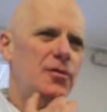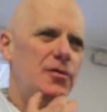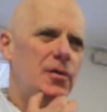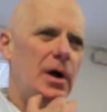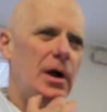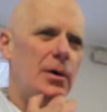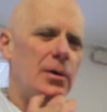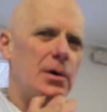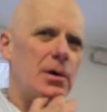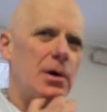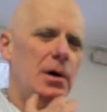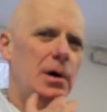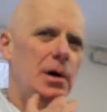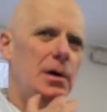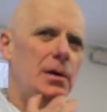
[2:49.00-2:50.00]
siren
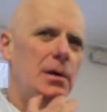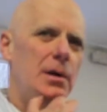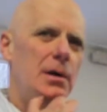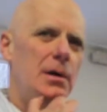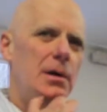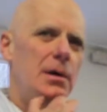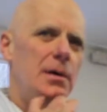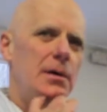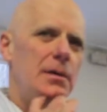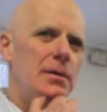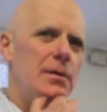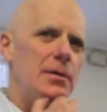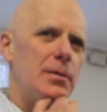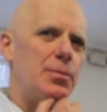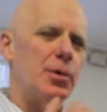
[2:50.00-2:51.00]
call
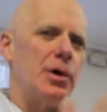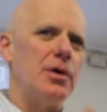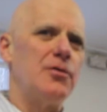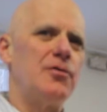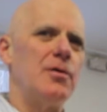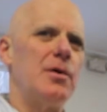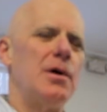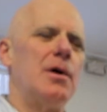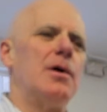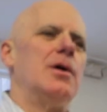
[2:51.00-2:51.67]
that brings you here?